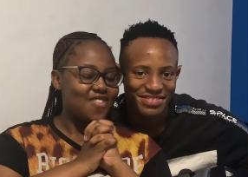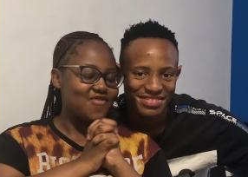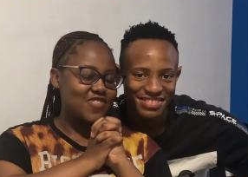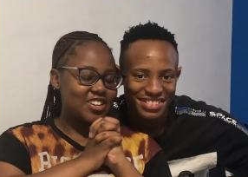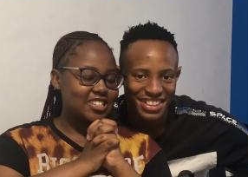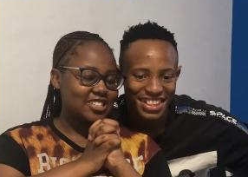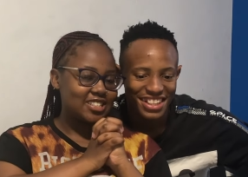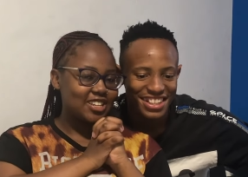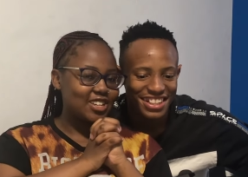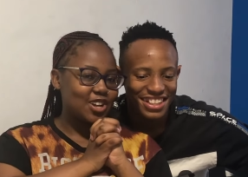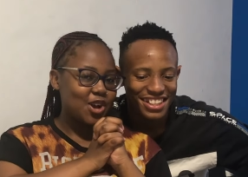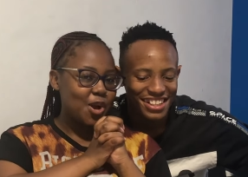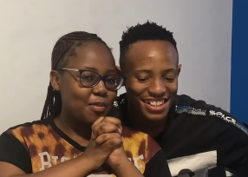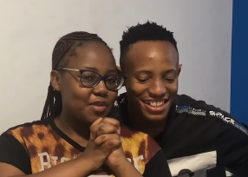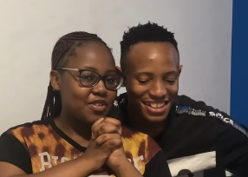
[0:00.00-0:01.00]
Speaker 1: Freshers are gonna
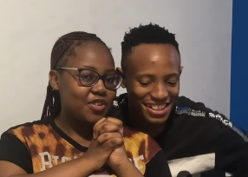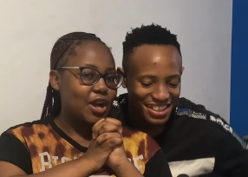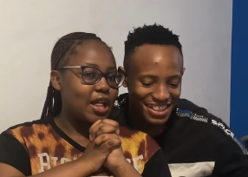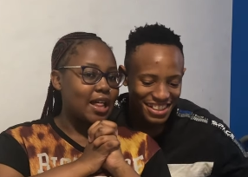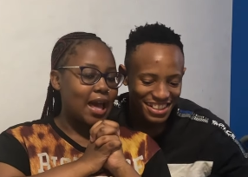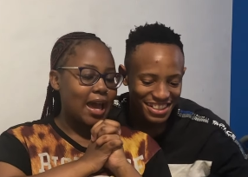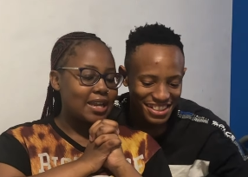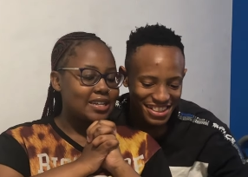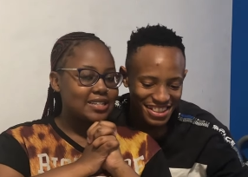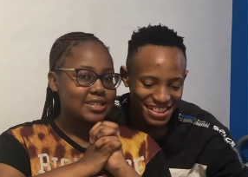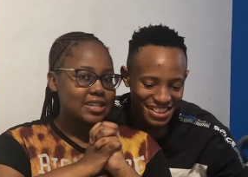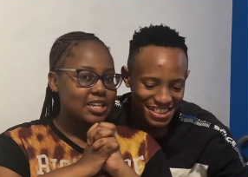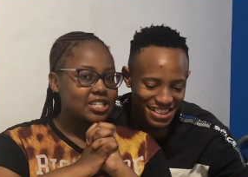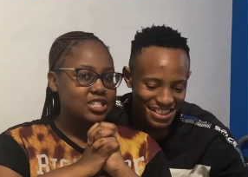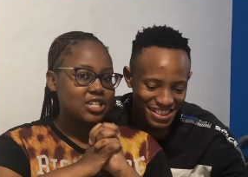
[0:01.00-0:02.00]
come here, Royal Highness
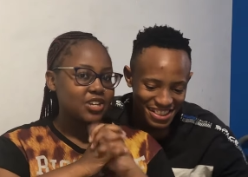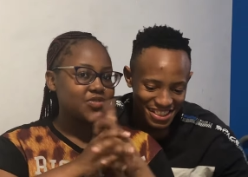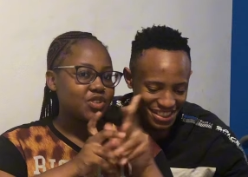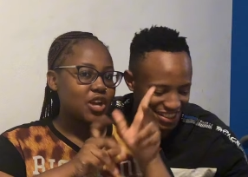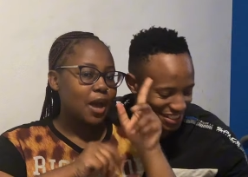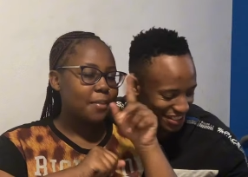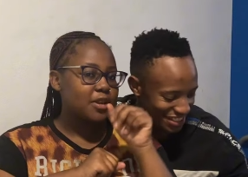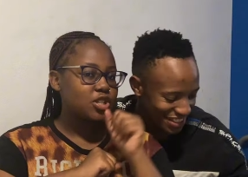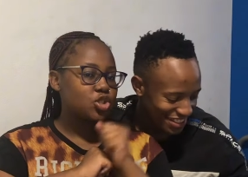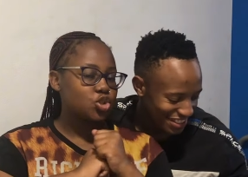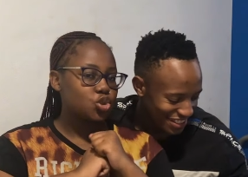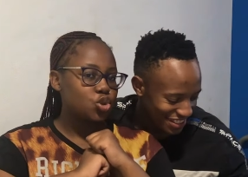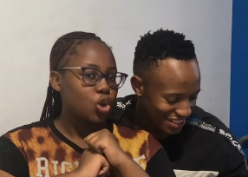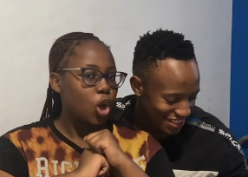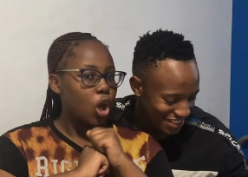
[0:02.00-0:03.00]
next year. If you're coming
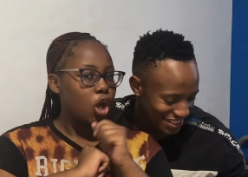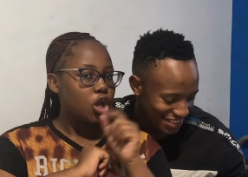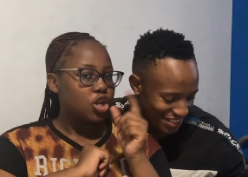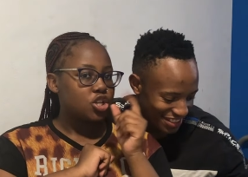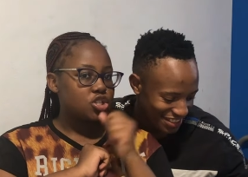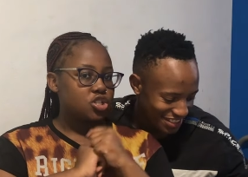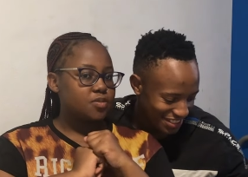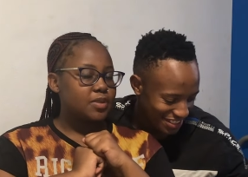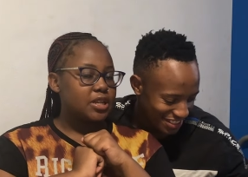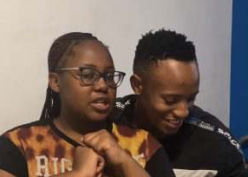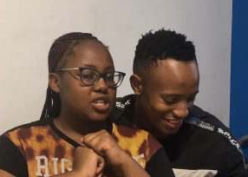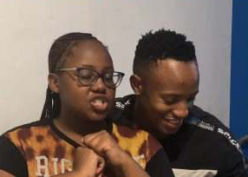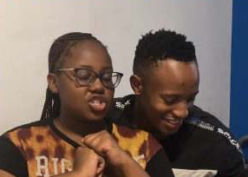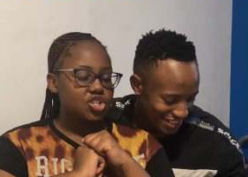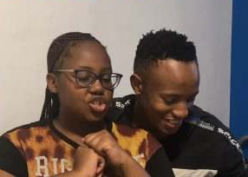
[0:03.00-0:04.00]
to Jubilee
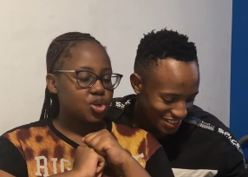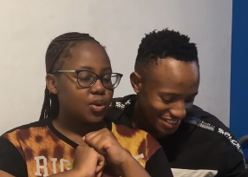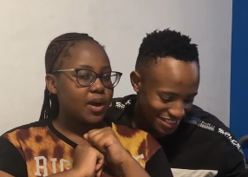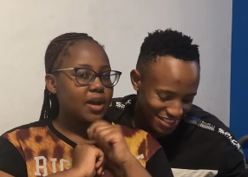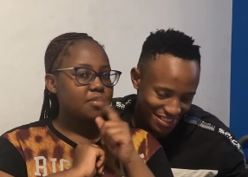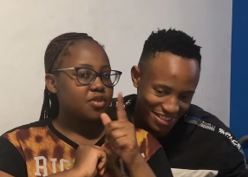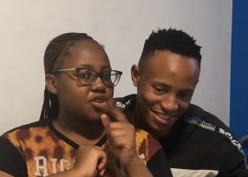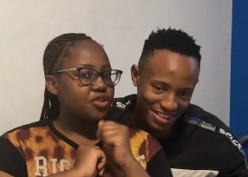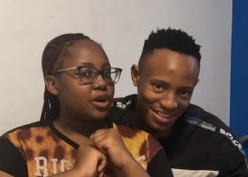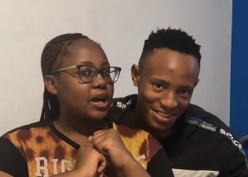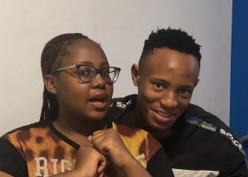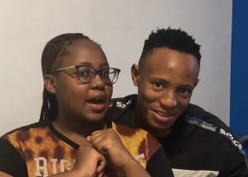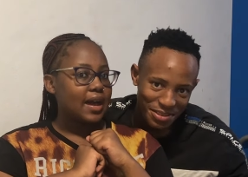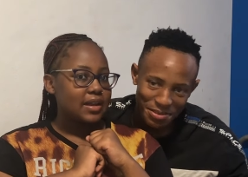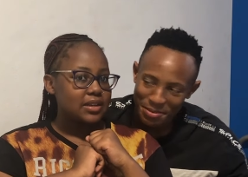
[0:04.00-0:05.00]
just know I'm your Royal
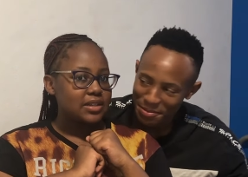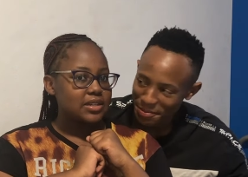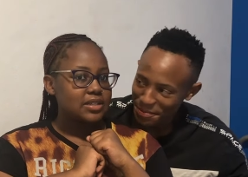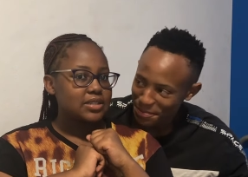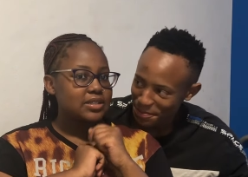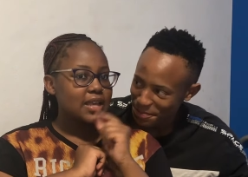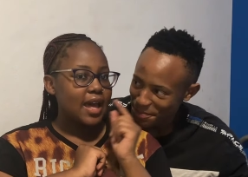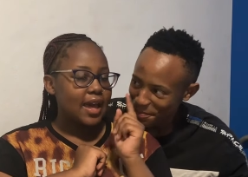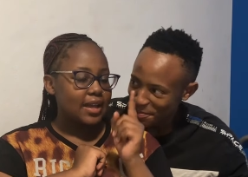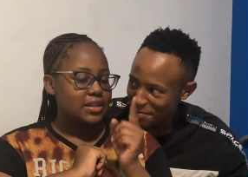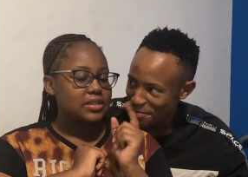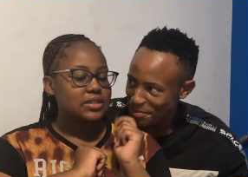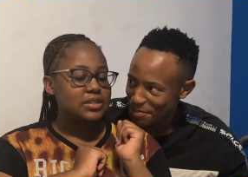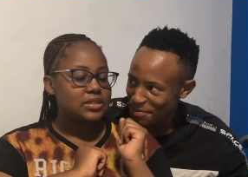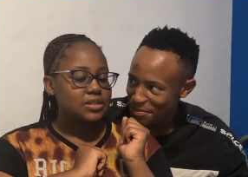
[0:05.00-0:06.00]
Highness
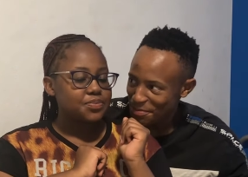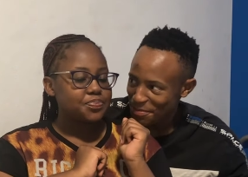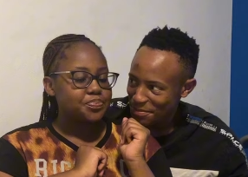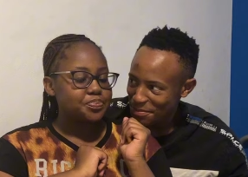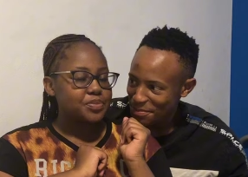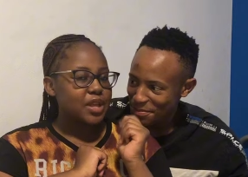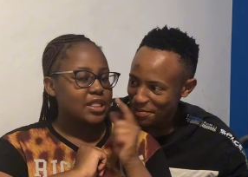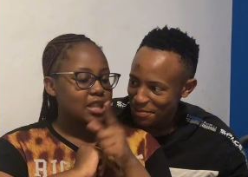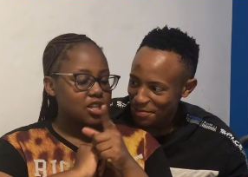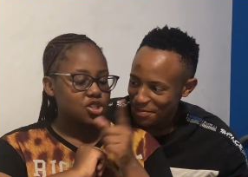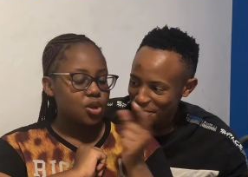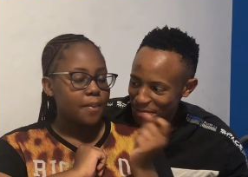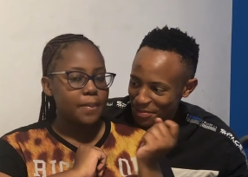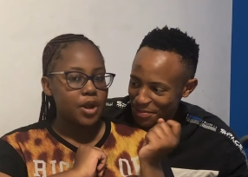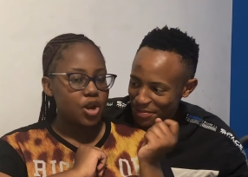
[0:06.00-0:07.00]
and that's
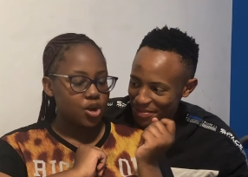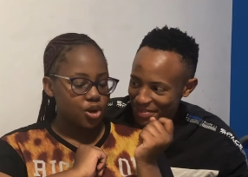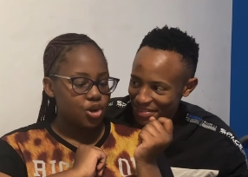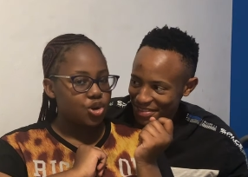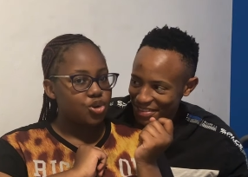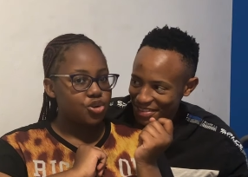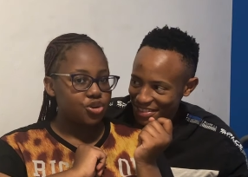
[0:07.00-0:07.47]
on her.